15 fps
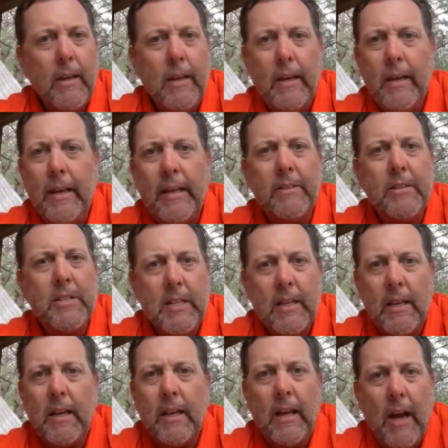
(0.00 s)
It's
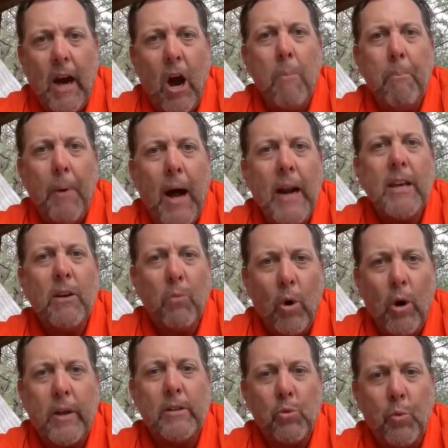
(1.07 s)
our body of
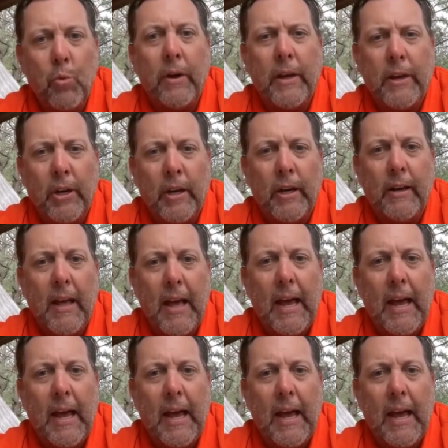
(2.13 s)
work is really good.